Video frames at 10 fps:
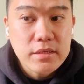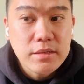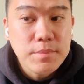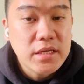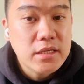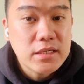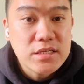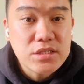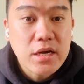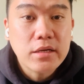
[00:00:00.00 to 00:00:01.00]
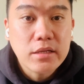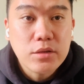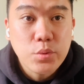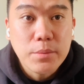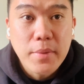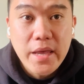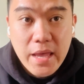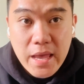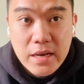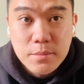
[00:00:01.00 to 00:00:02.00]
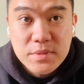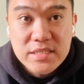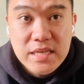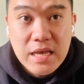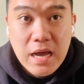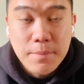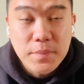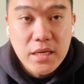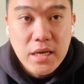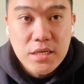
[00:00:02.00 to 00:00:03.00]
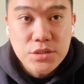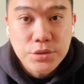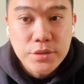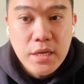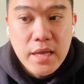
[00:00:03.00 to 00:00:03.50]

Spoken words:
immediately started with my NMC application.